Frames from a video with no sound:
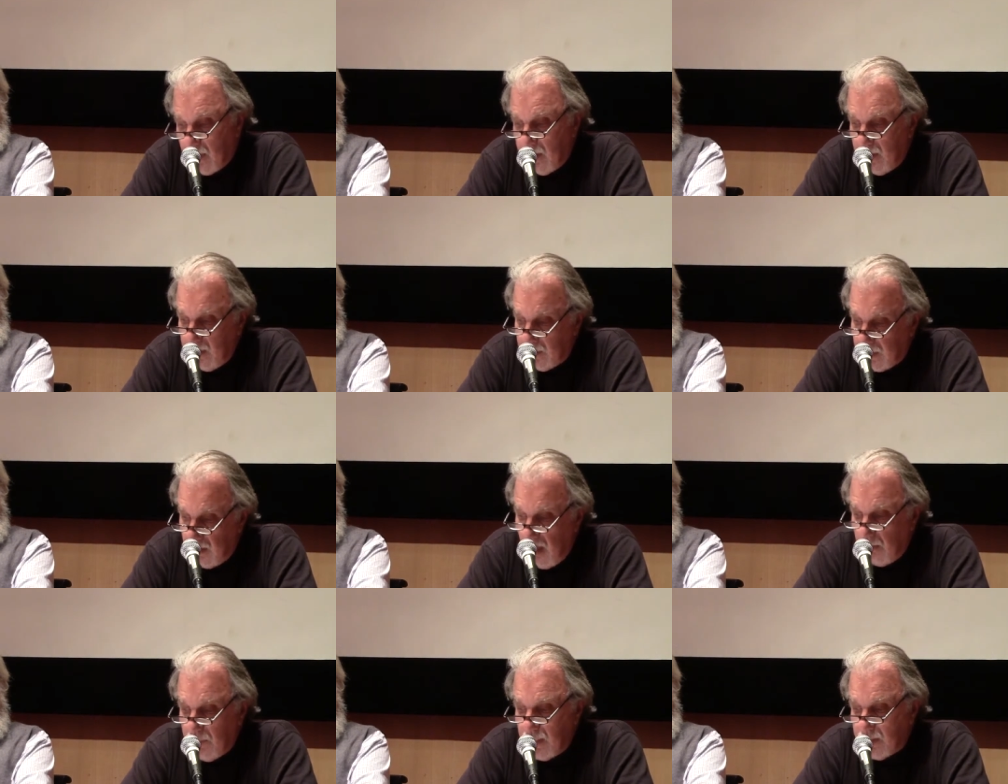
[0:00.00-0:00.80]
in
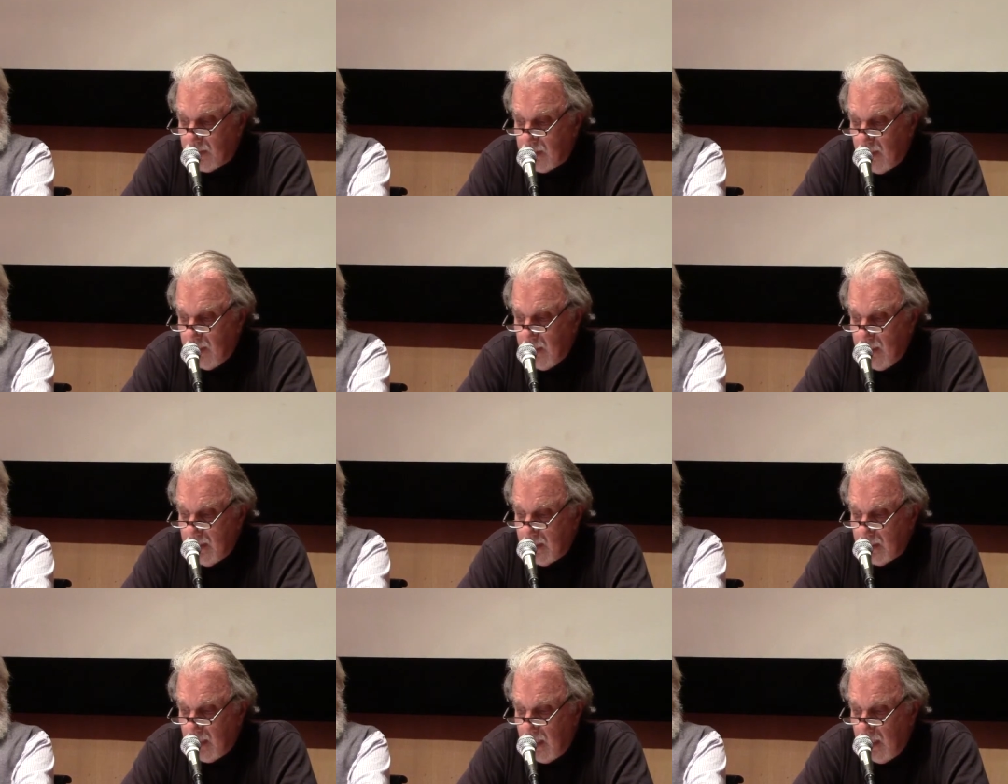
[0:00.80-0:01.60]
Islamic
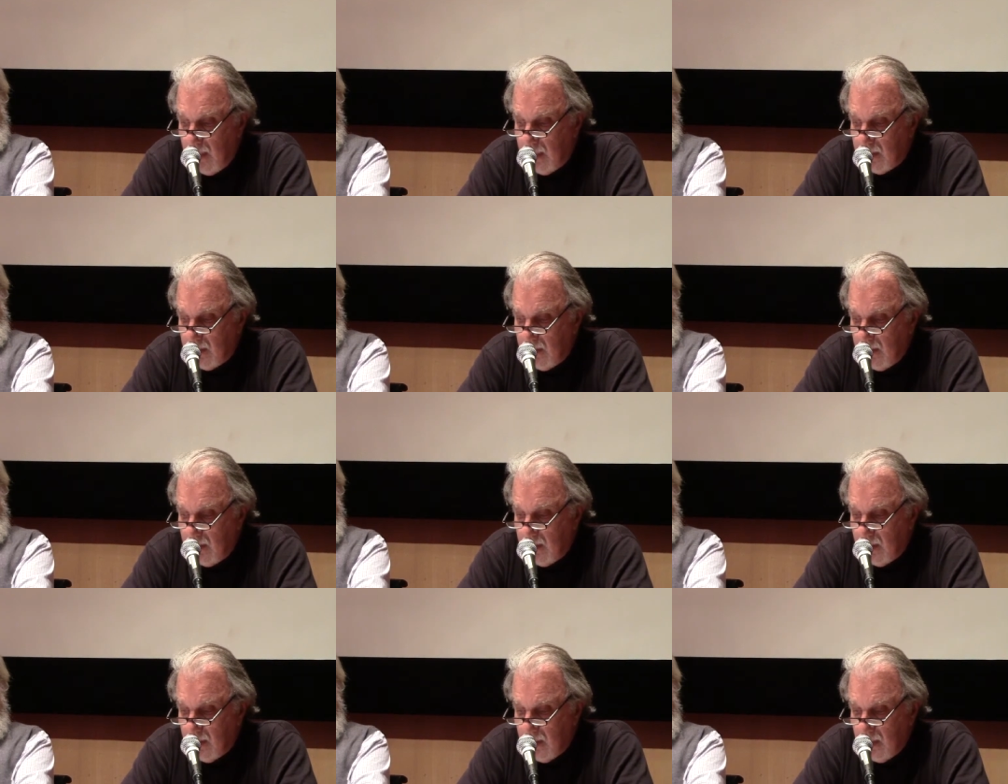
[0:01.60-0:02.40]
studies and
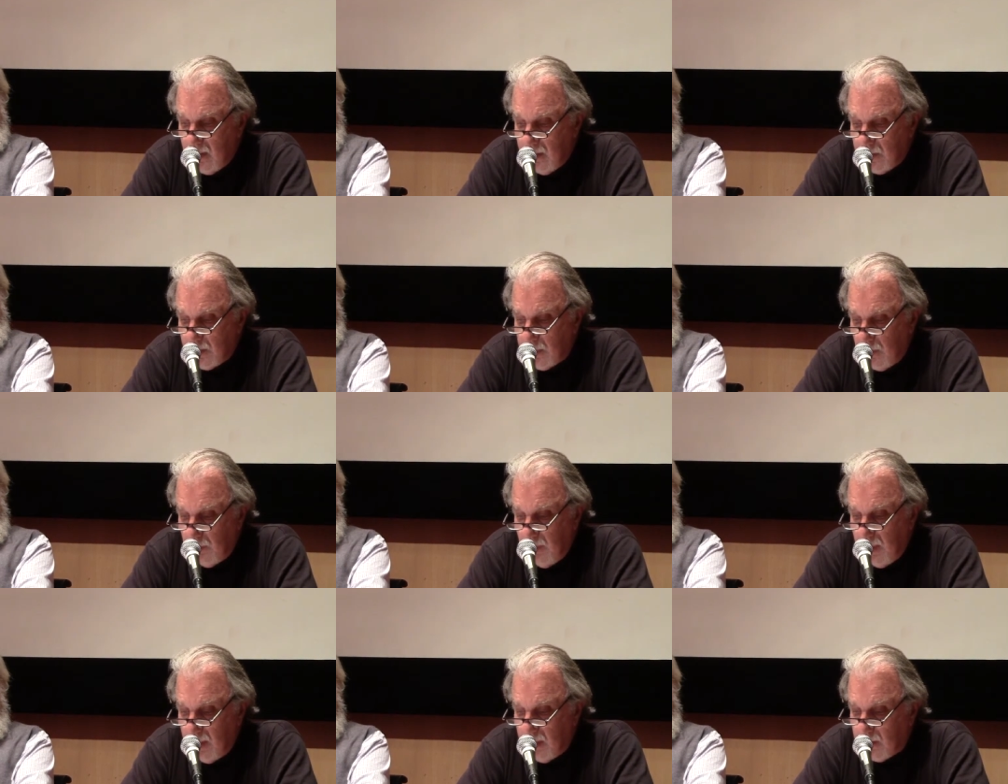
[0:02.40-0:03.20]
in
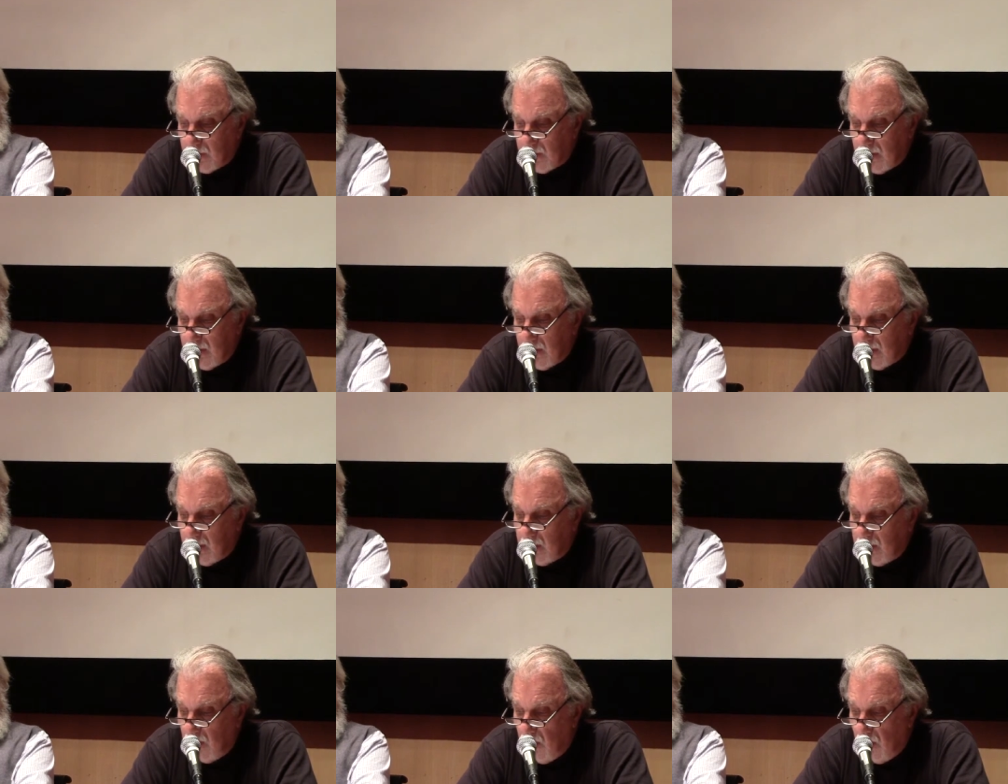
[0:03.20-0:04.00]
Sharia uh,
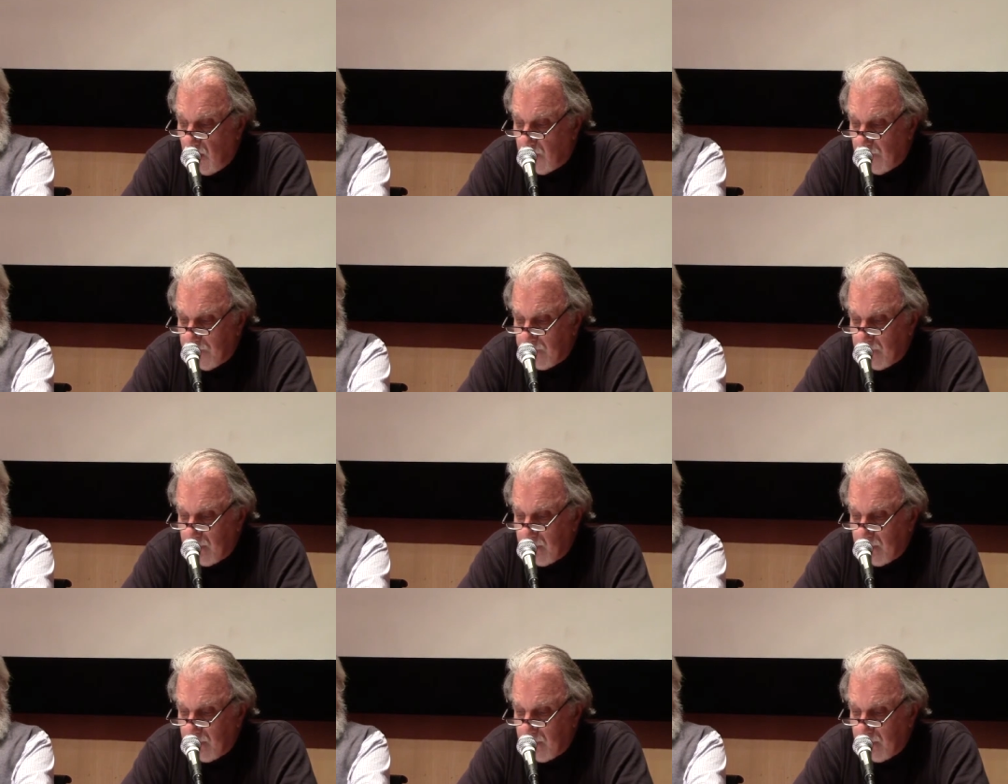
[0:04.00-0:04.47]
law.